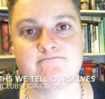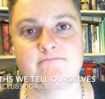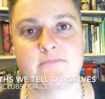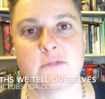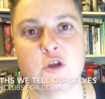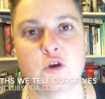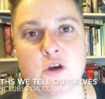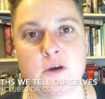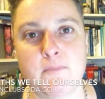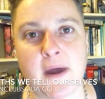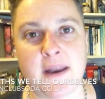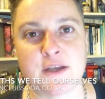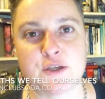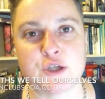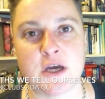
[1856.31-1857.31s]
You can
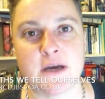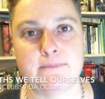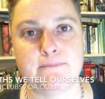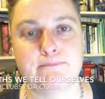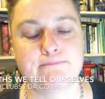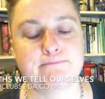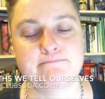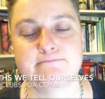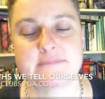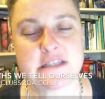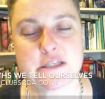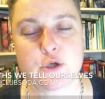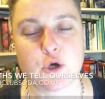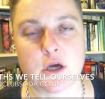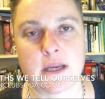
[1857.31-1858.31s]
manage it. It's
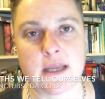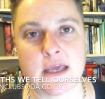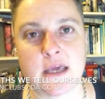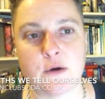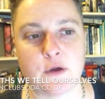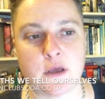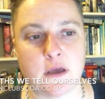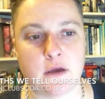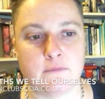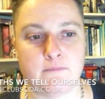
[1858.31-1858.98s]
not going to kill you.